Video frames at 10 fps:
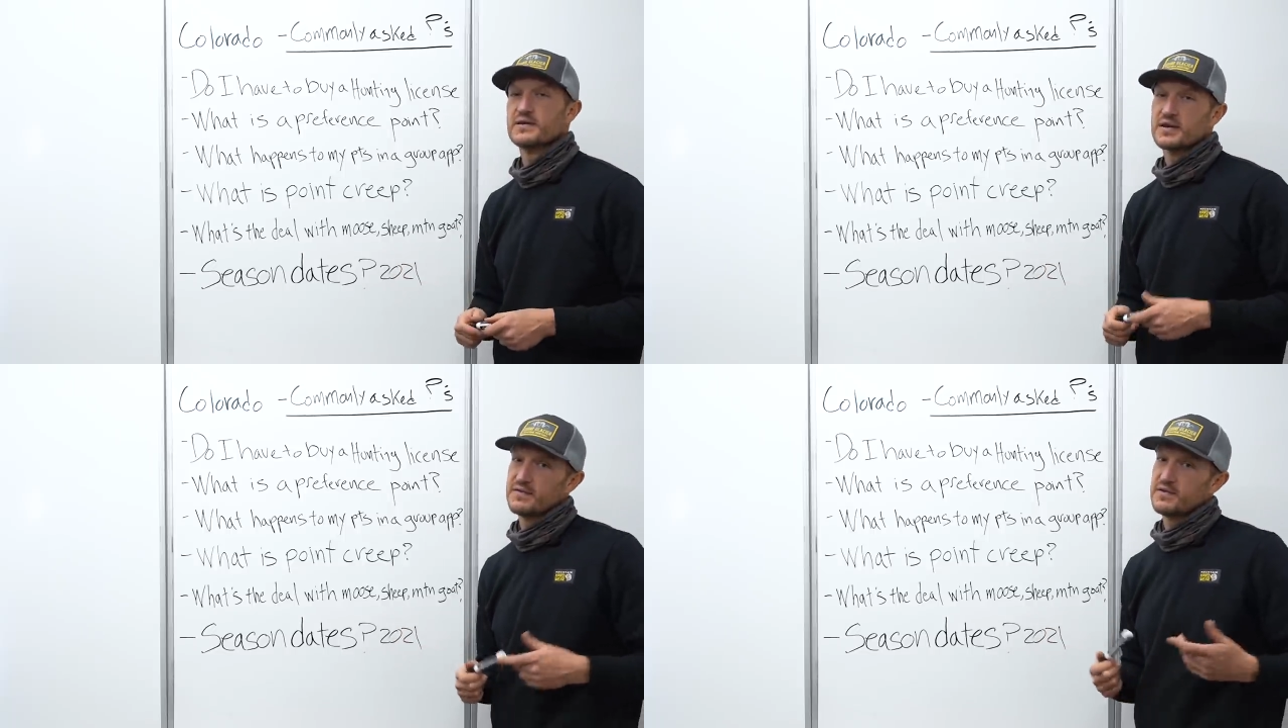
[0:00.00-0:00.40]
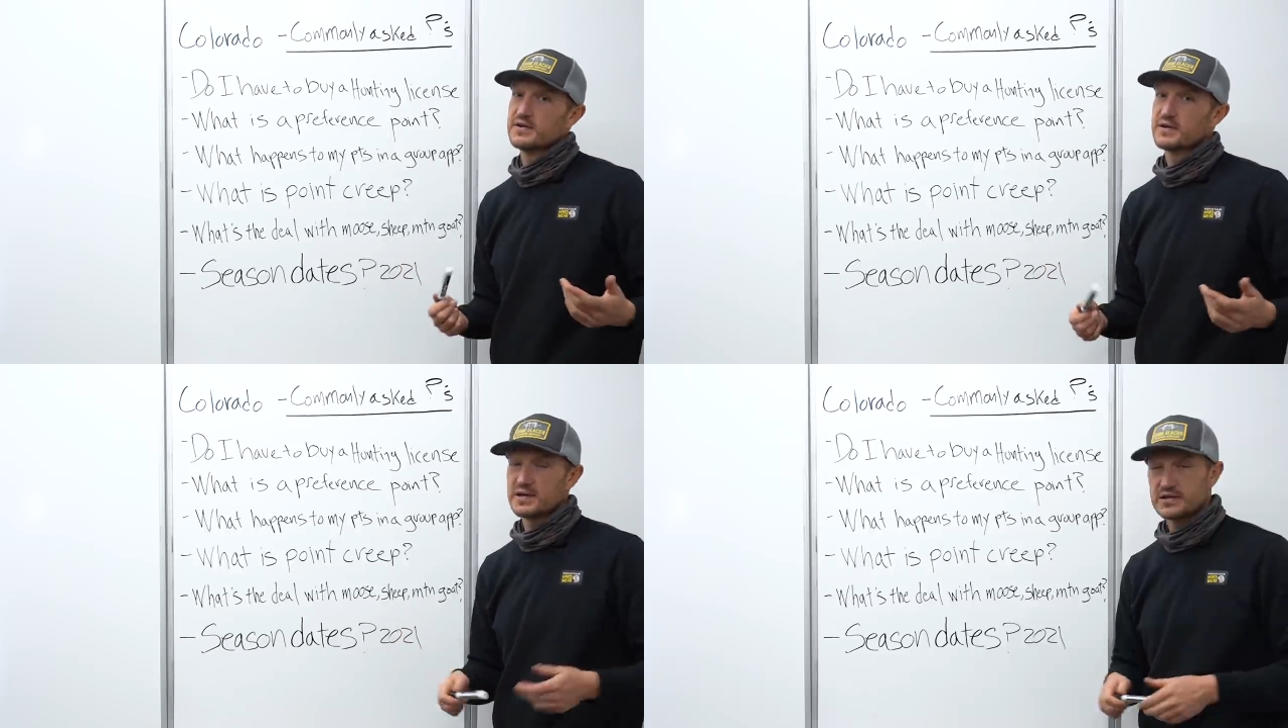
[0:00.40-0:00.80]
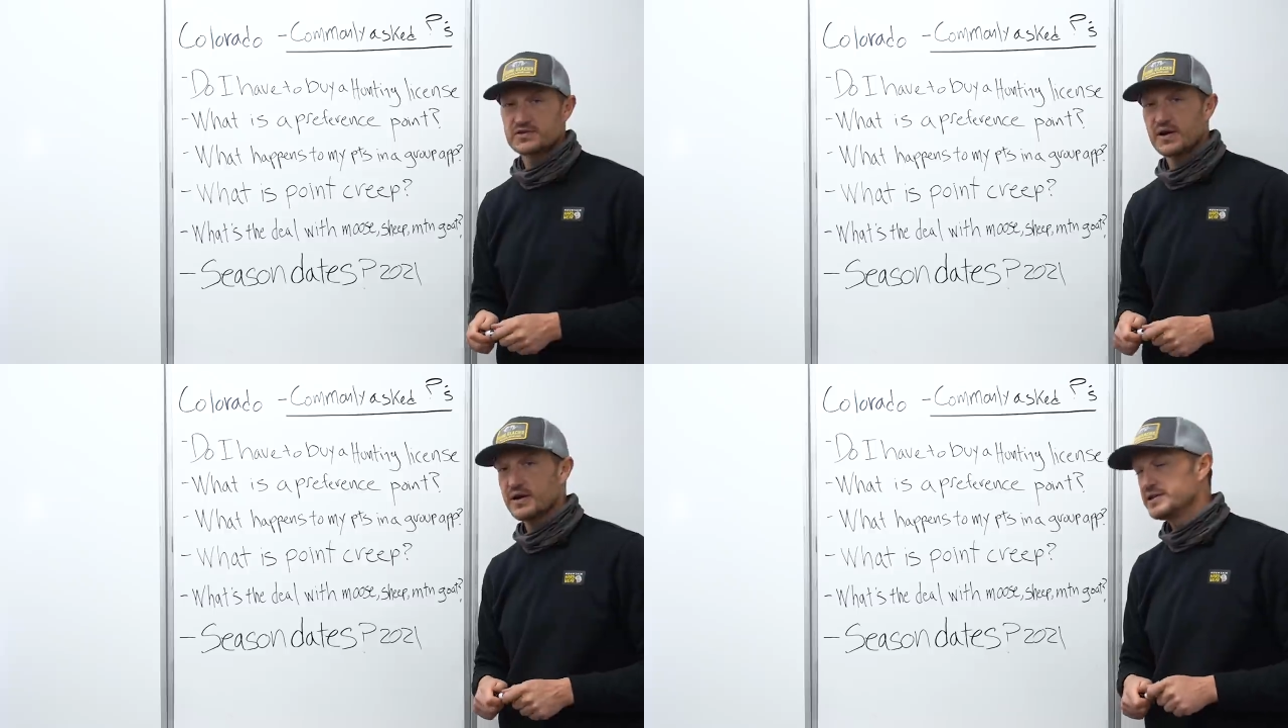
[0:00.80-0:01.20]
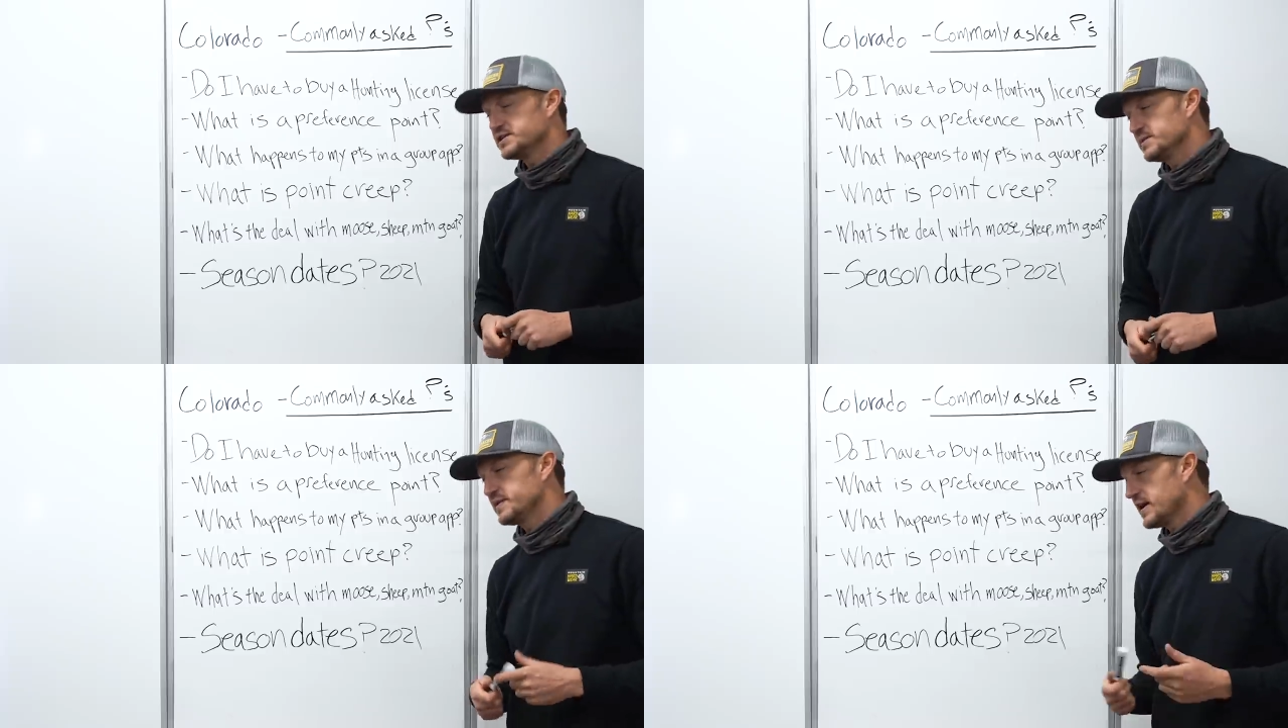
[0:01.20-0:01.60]
Like if you're looking to draw a
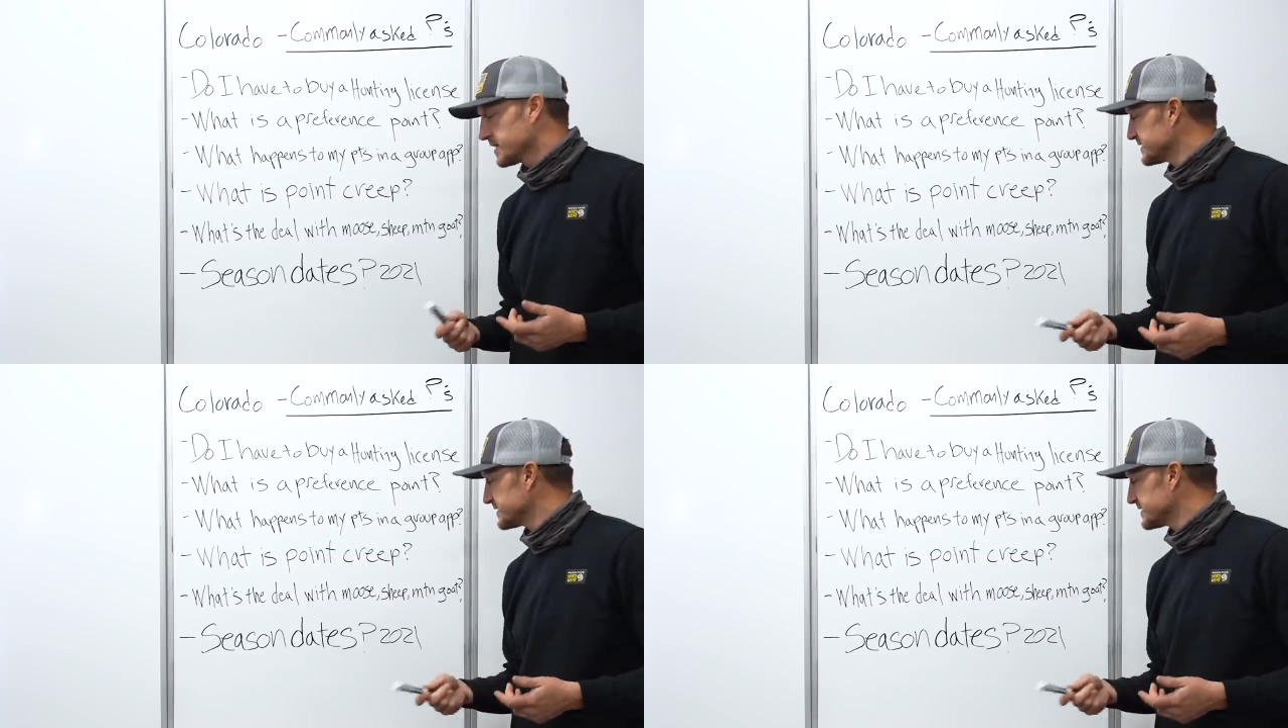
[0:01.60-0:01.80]
sheep tag,